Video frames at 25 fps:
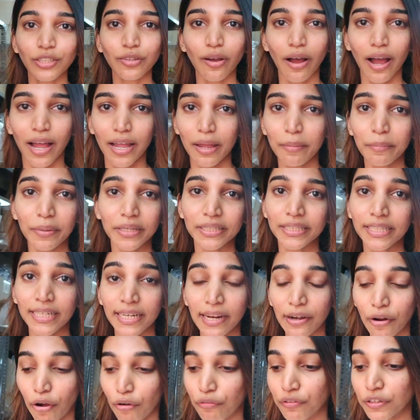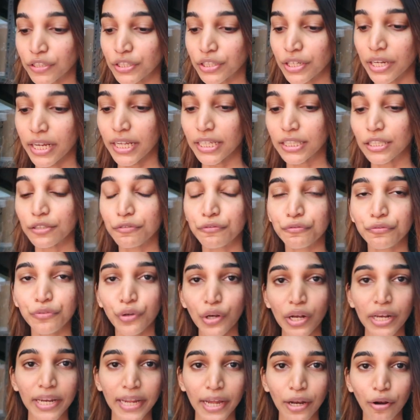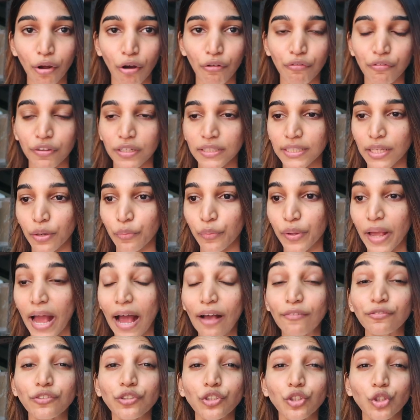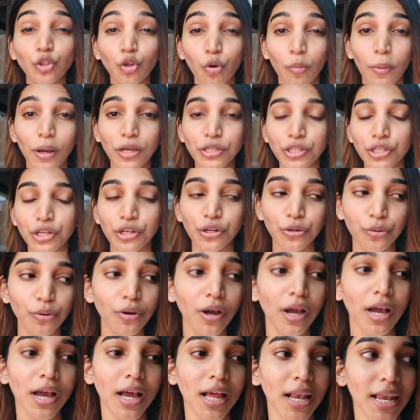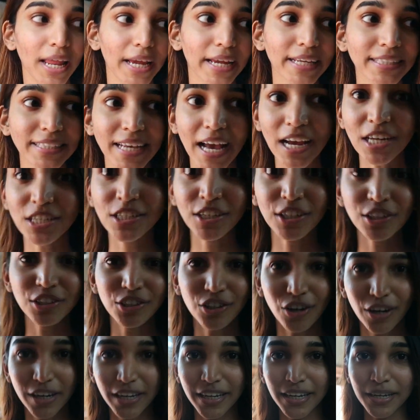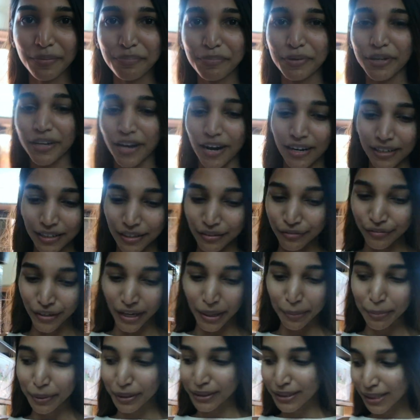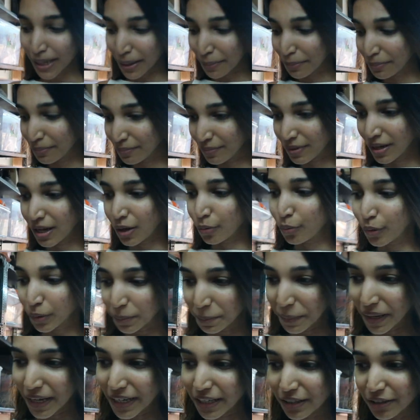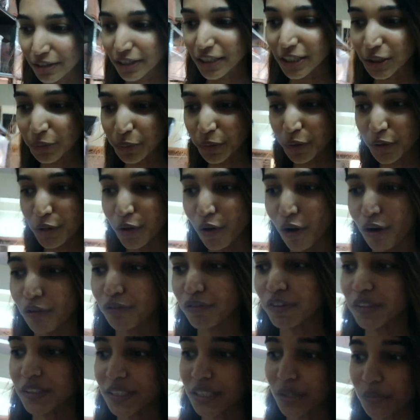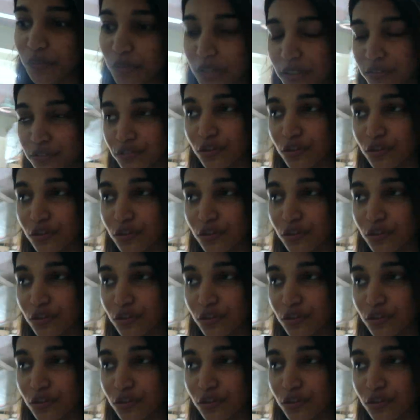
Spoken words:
So I am basically at office today. It's a full day at office, and we have so much to do. Like, it's actually a really productive day because I'm with my girls when the office, and we